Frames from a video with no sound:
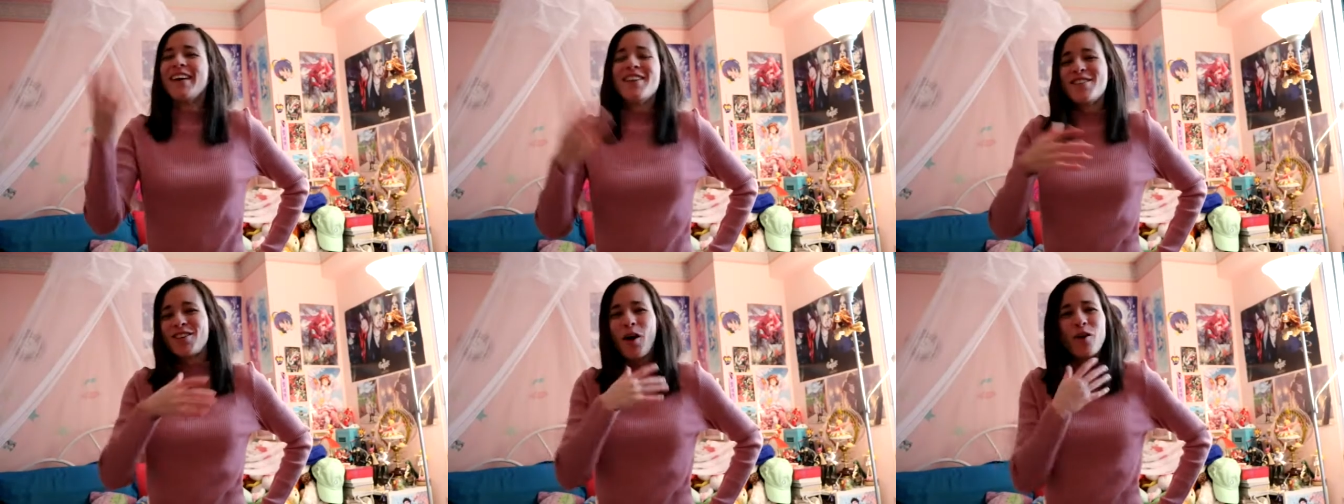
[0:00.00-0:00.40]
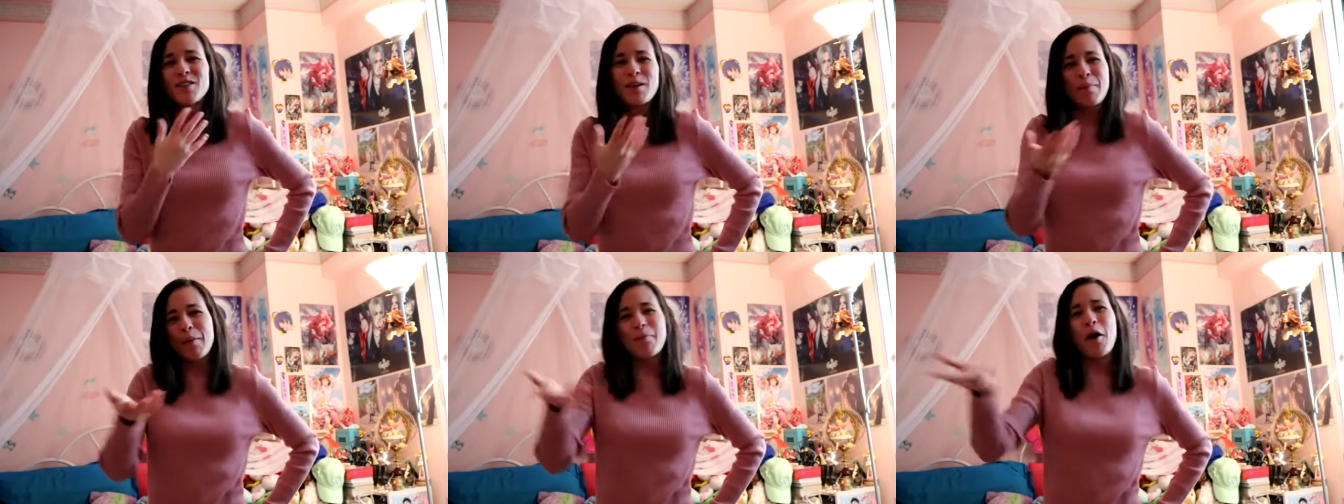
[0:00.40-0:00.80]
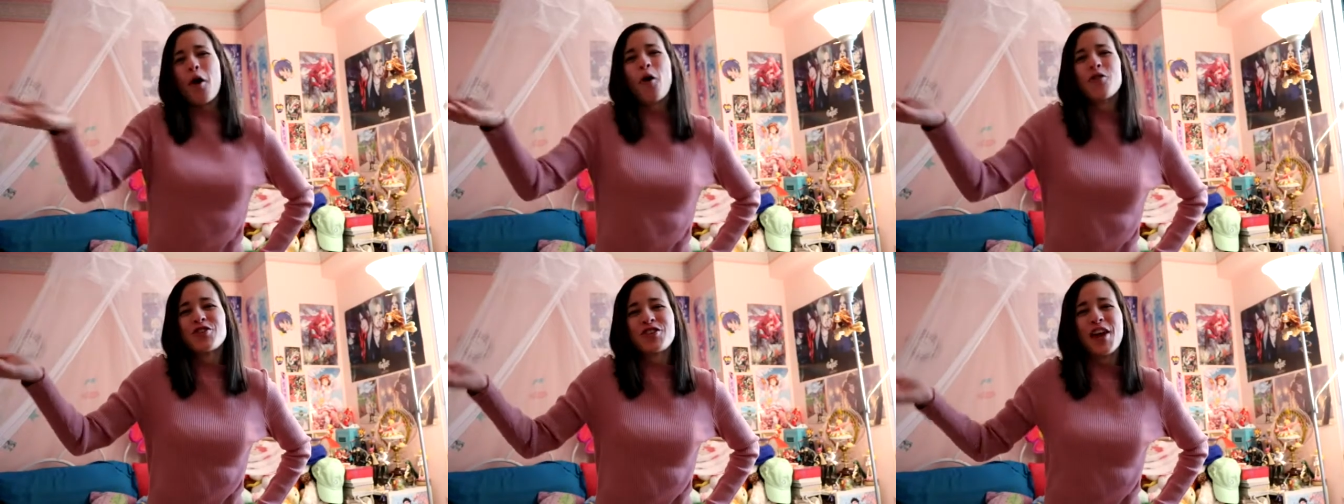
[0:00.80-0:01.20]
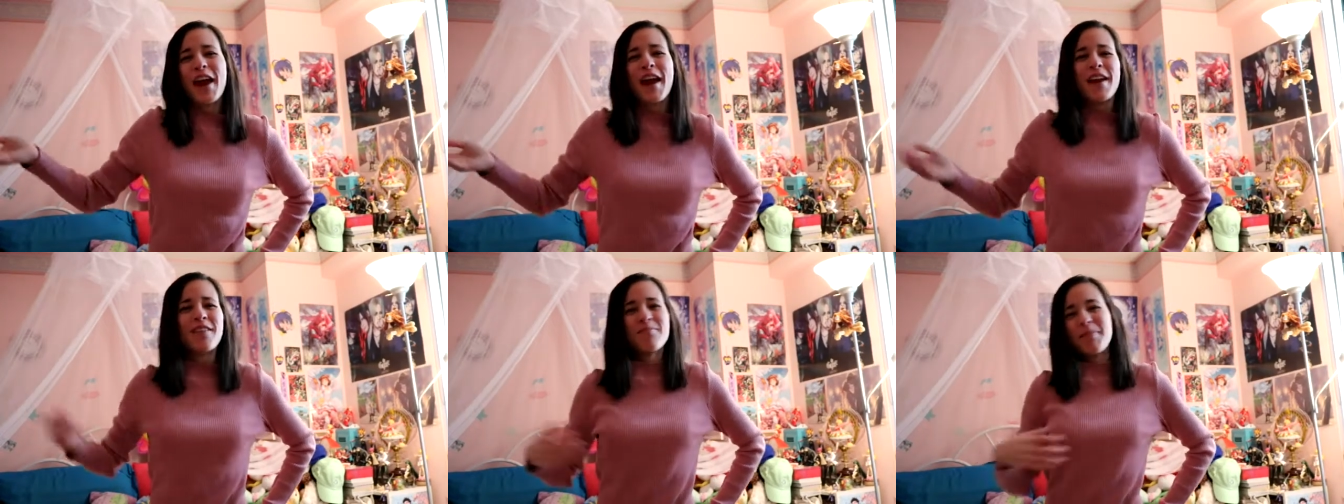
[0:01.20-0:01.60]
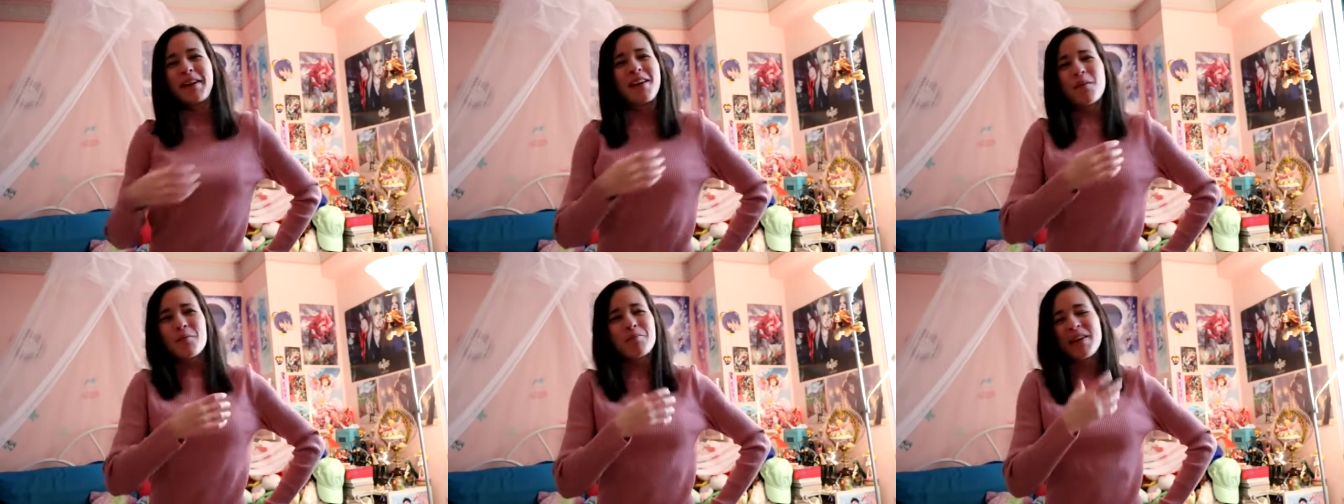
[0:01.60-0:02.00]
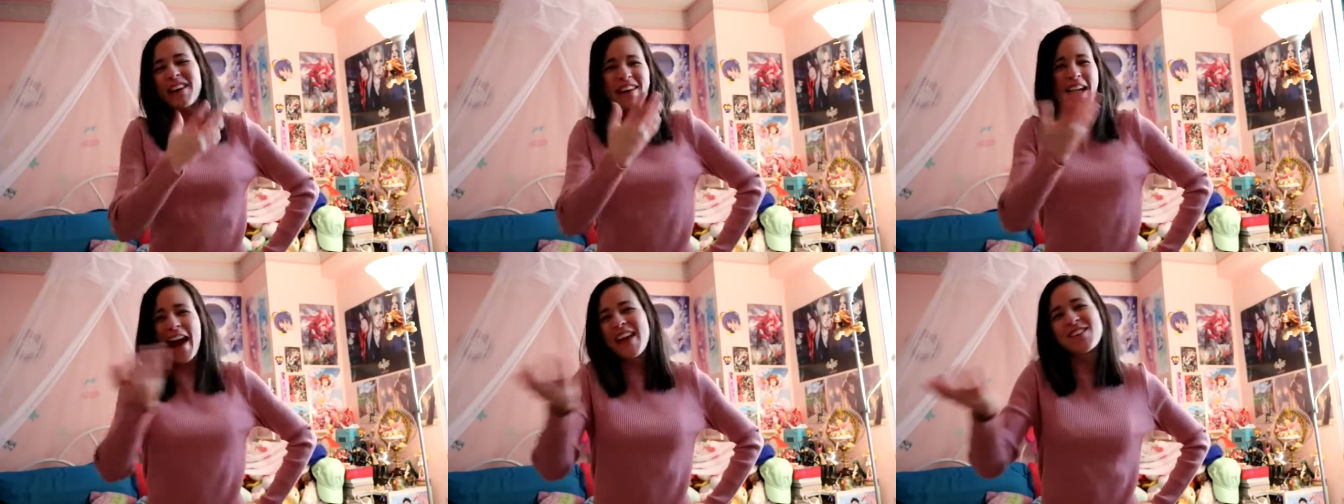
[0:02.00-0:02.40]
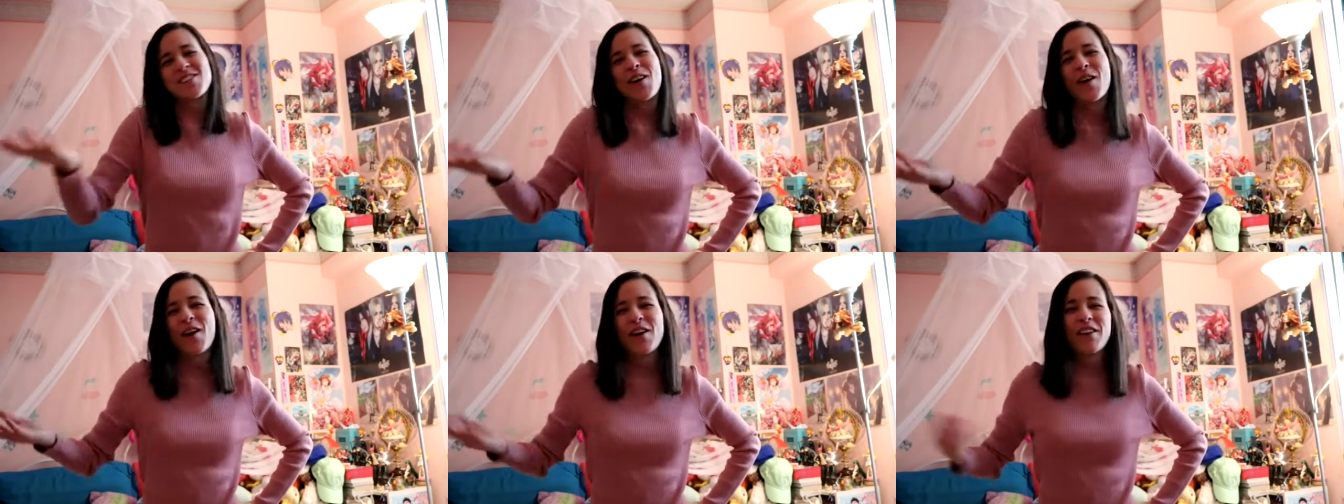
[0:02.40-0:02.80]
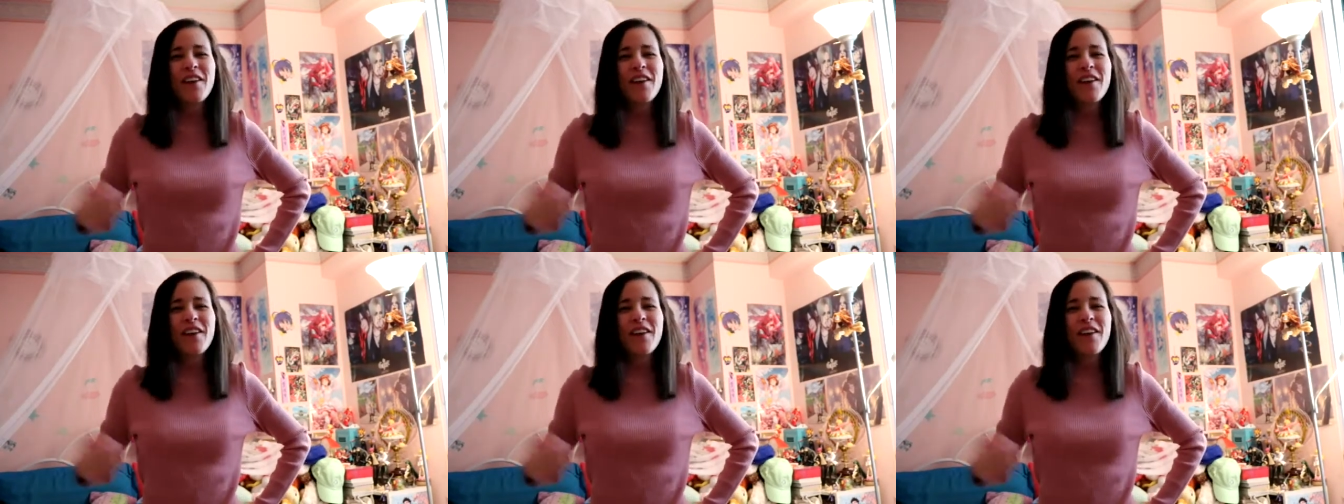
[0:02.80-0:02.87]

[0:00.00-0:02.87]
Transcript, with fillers: show some emotion, be nicer,